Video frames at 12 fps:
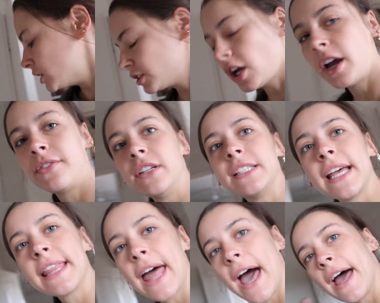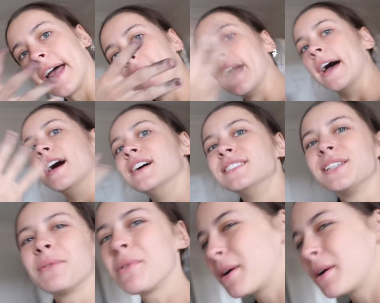So if you see that, don't